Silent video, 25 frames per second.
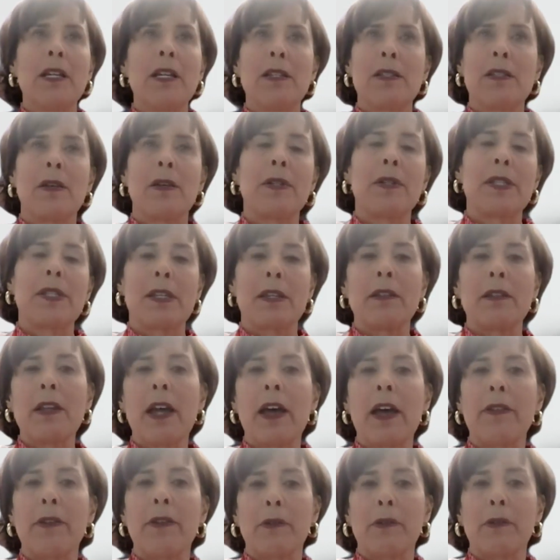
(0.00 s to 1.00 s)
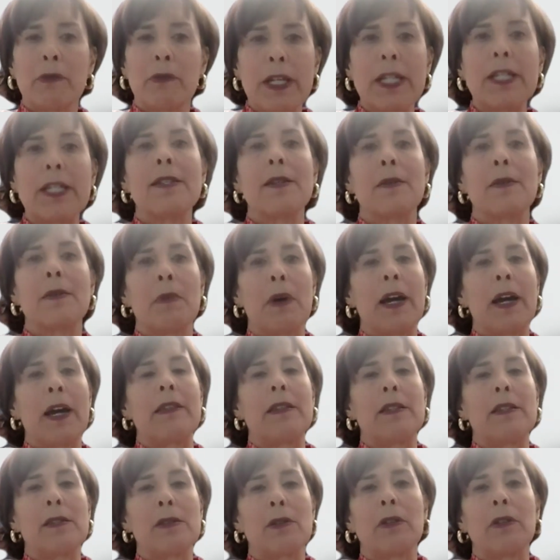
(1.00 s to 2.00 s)
So it's another reason why
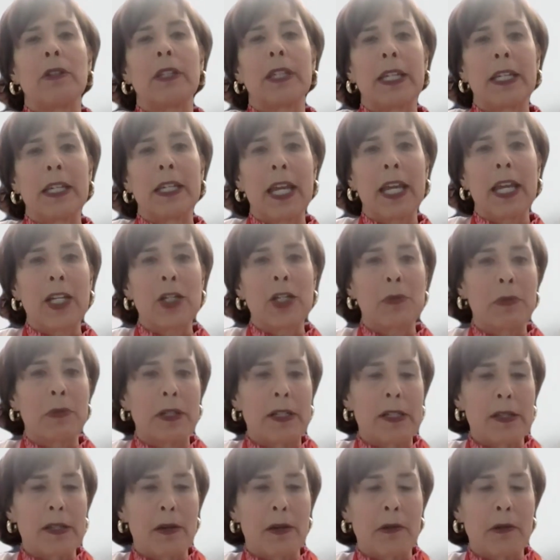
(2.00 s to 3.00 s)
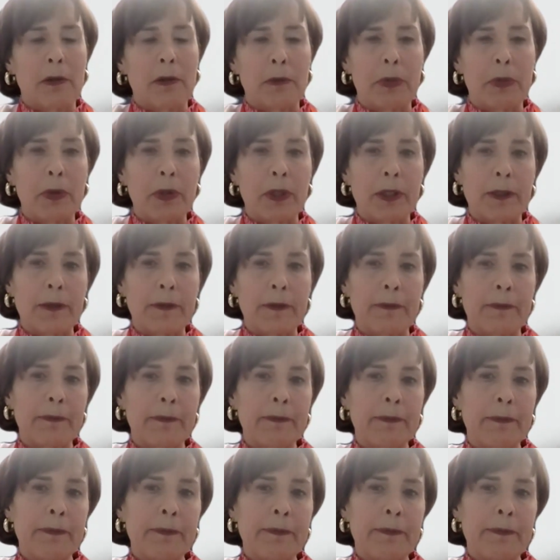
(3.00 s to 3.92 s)
this early engagement is so important.